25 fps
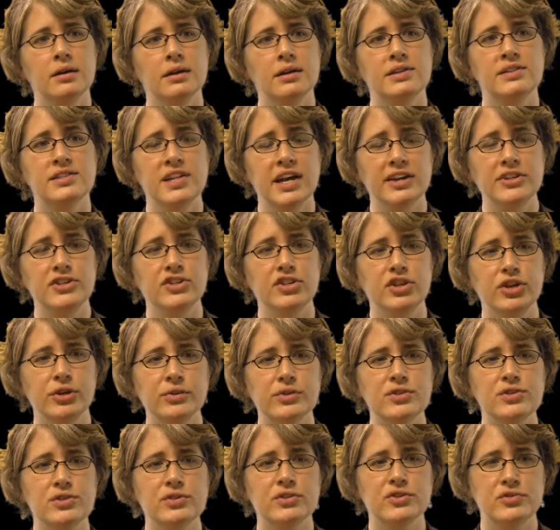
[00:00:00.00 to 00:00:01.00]
Such
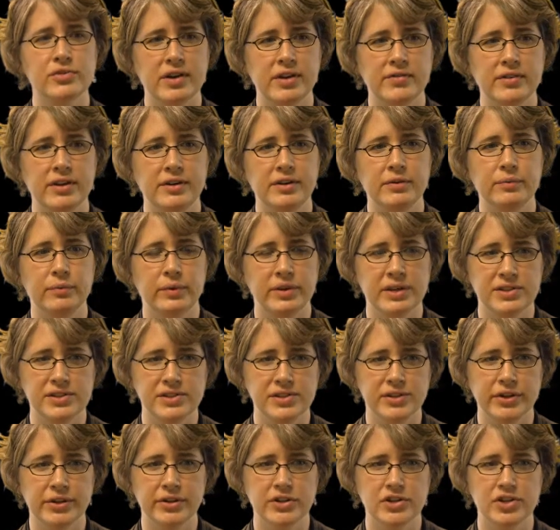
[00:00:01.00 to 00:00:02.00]
user-driven
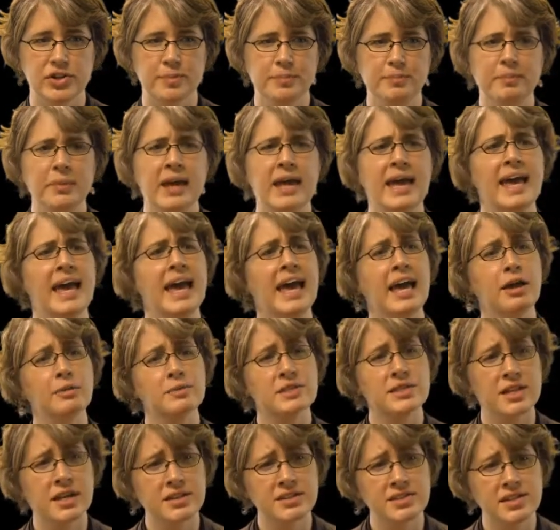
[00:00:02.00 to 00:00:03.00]
research
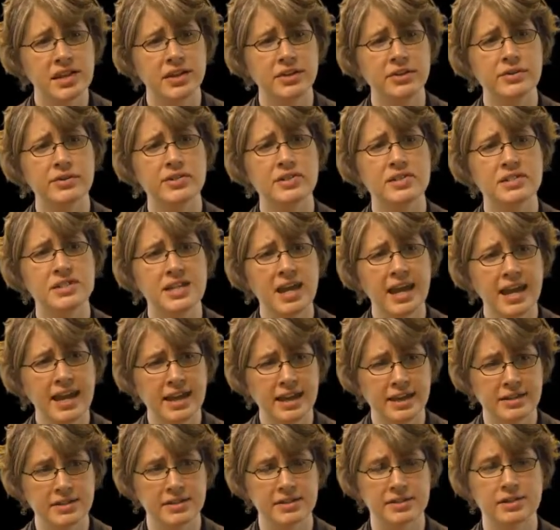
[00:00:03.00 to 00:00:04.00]
helps us
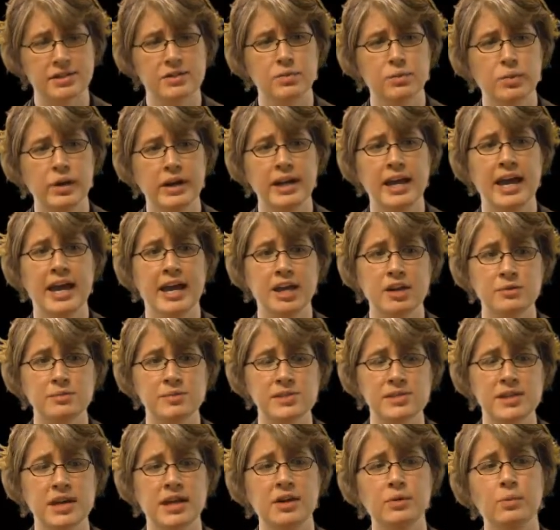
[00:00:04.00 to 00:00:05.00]
understand what
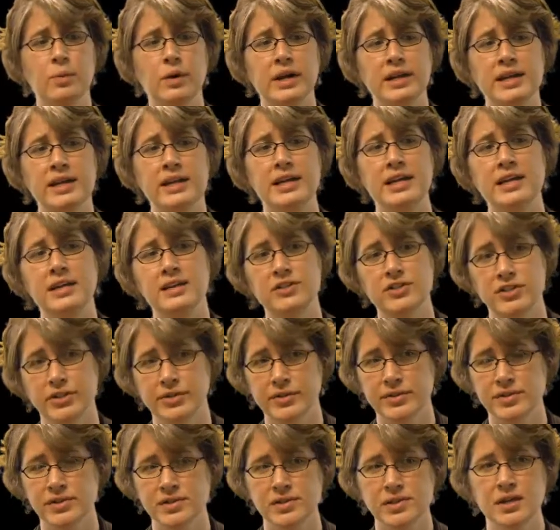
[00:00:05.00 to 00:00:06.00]
helps and what
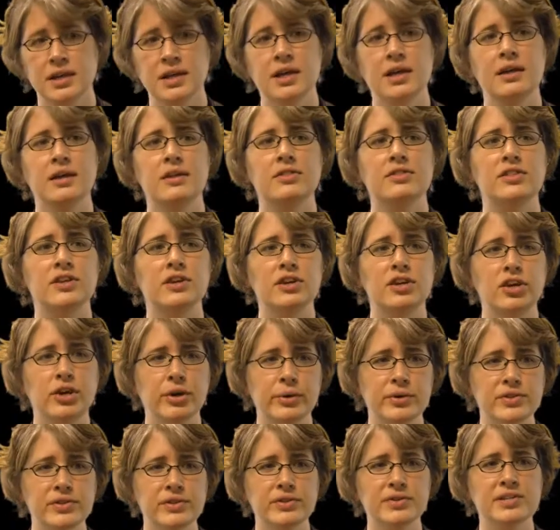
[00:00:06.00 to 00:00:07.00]
hinders the
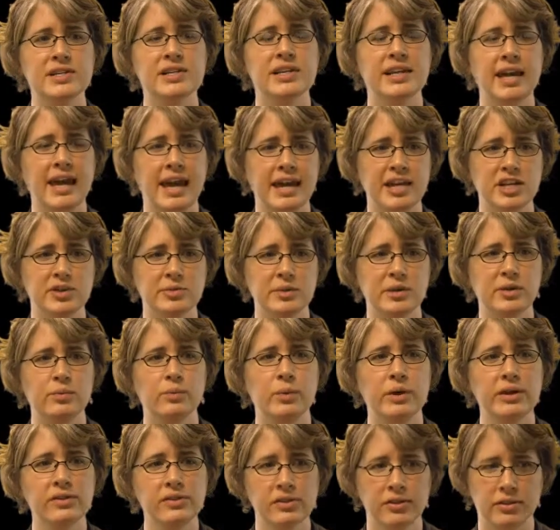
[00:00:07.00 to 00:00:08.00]
user's engagement
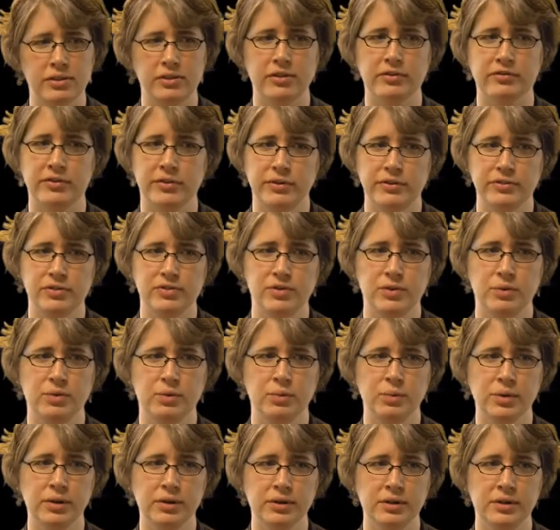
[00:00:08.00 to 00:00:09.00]
with the virtual
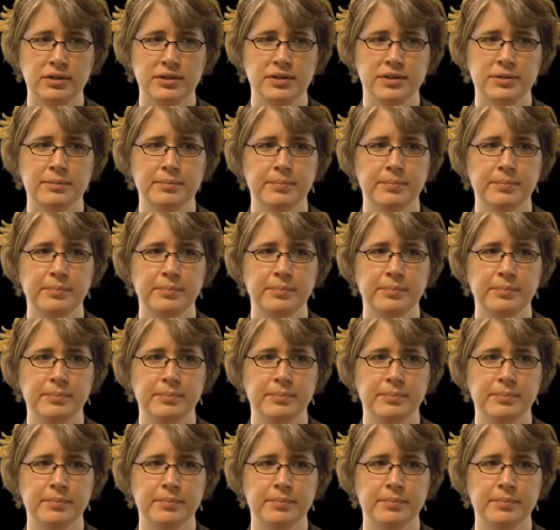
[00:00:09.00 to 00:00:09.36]
world.